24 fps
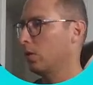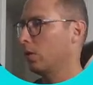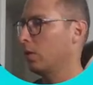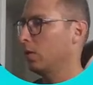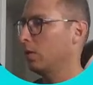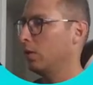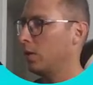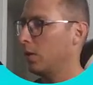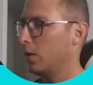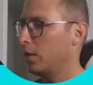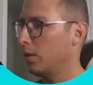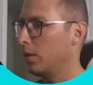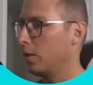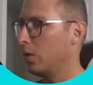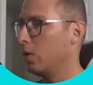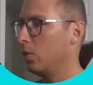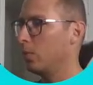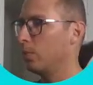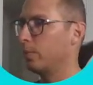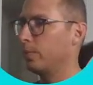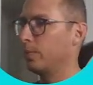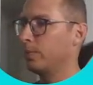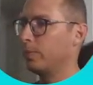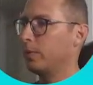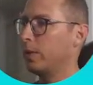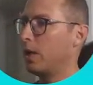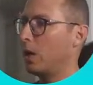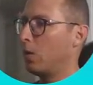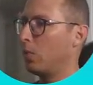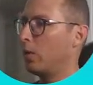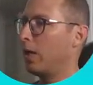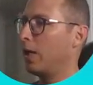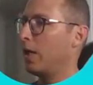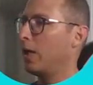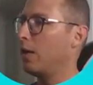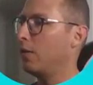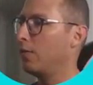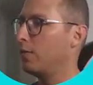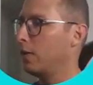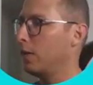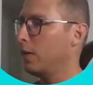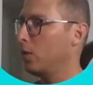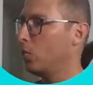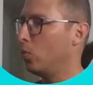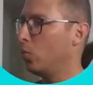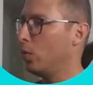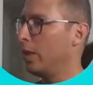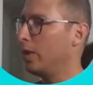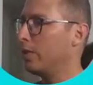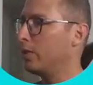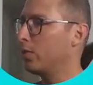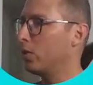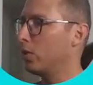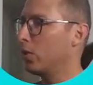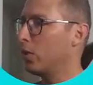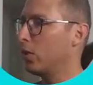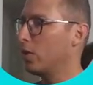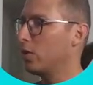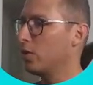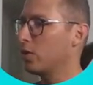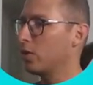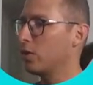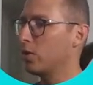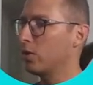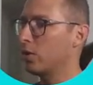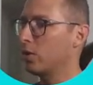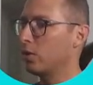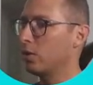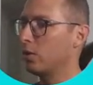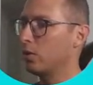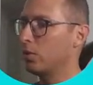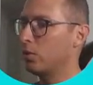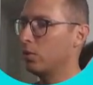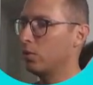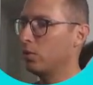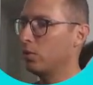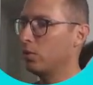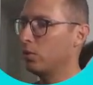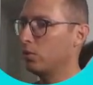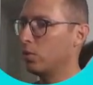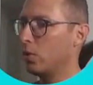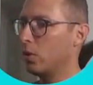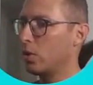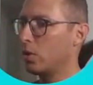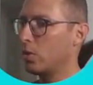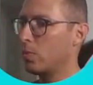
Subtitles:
there you go. Now we have a quick search to search